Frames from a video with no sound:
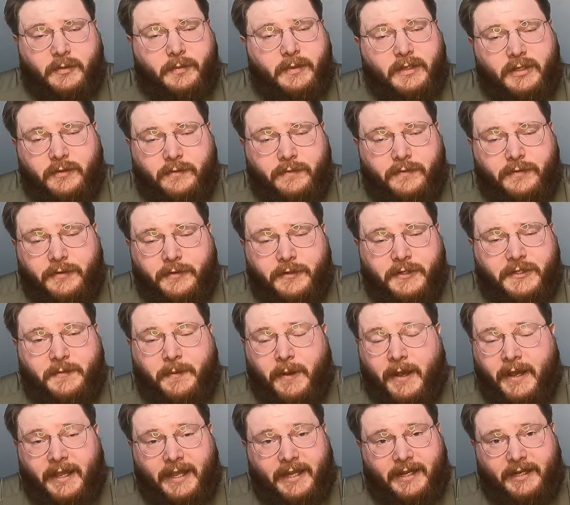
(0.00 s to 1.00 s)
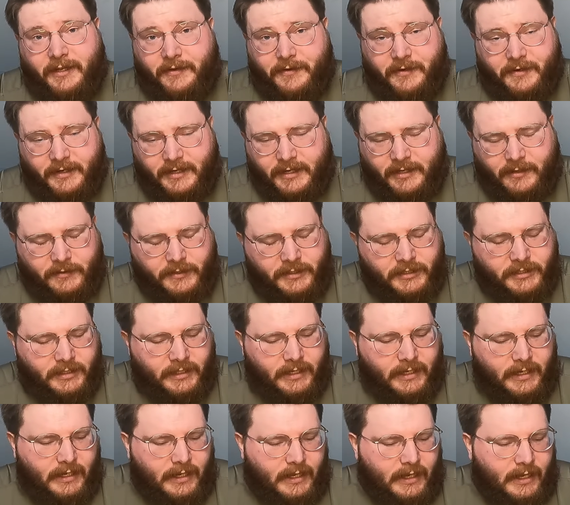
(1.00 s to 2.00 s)
to be confused by any other couch.
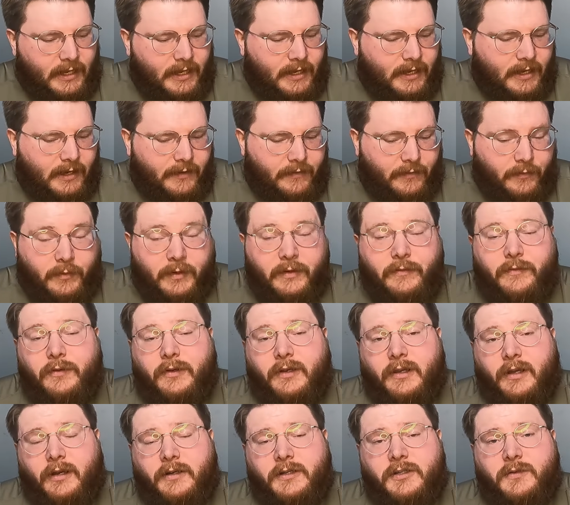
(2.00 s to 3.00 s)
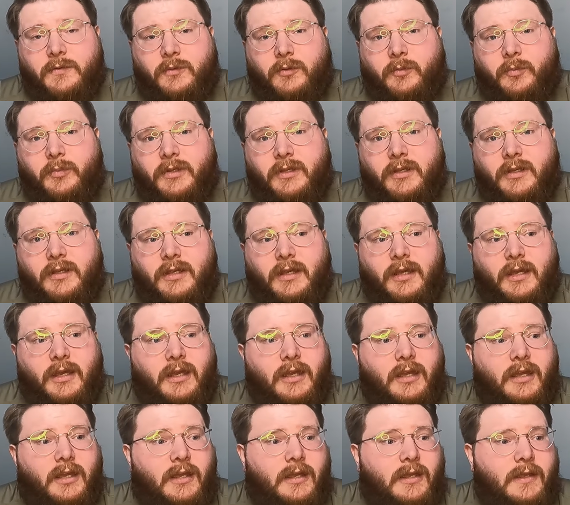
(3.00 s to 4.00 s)
The review couch will be
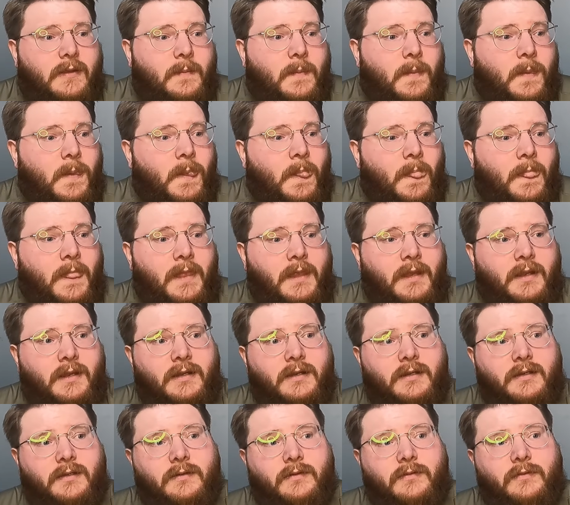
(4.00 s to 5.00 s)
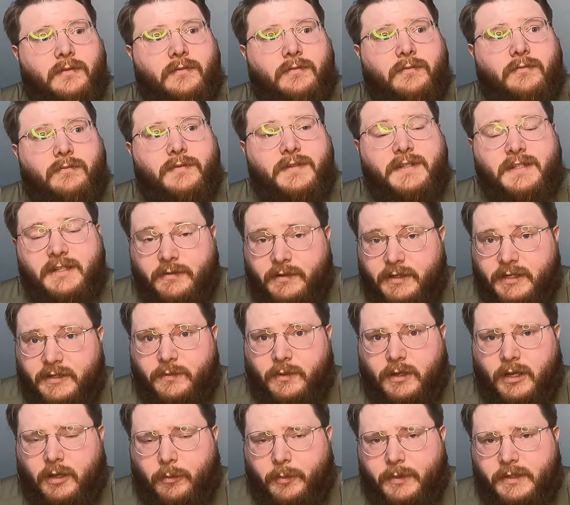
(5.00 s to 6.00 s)
a
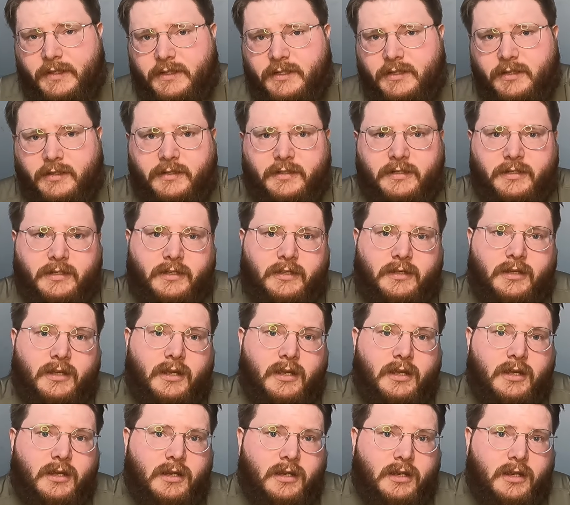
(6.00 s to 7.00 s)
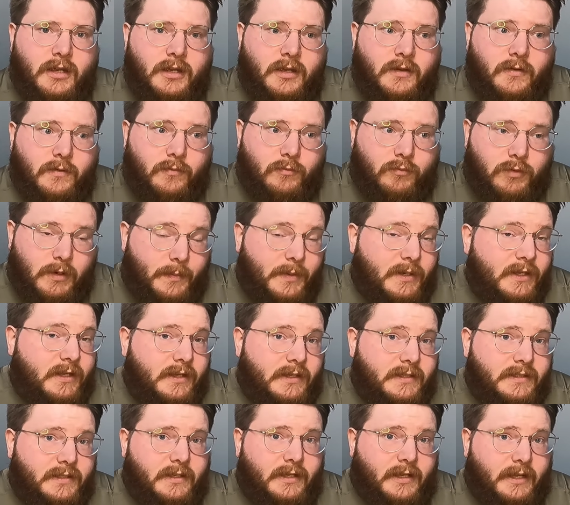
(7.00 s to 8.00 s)
series where I'll be discussing
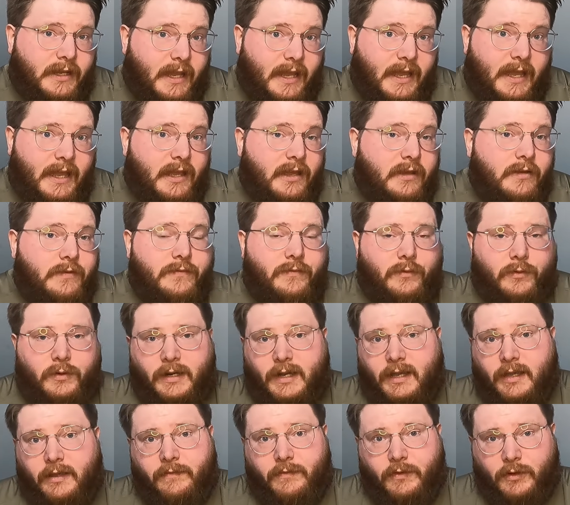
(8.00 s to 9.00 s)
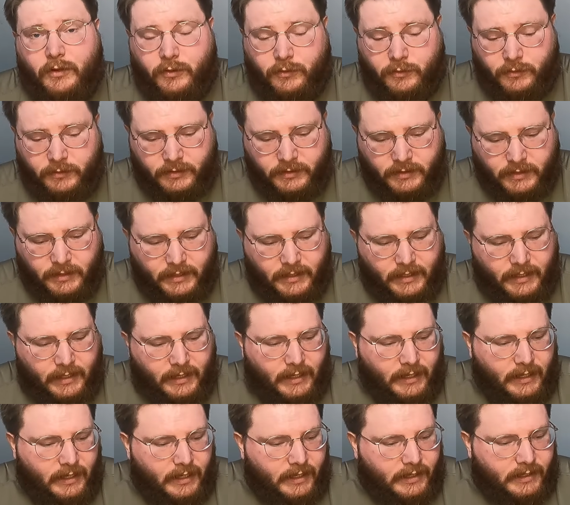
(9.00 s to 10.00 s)
replicas that I have or have owned
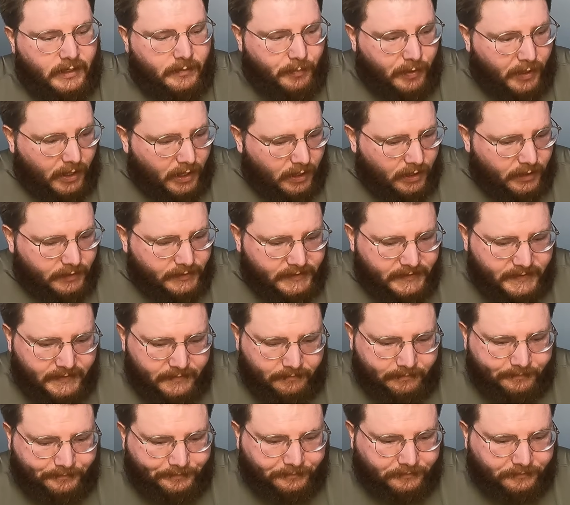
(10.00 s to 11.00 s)
in the past,